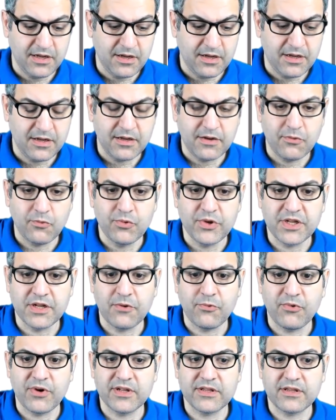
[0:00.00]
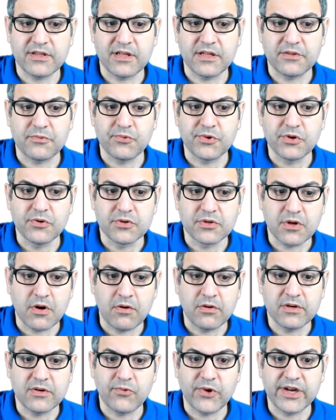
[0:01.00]
we don't want that we use
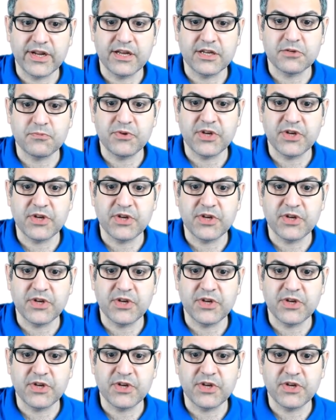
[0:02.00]
only one ISP and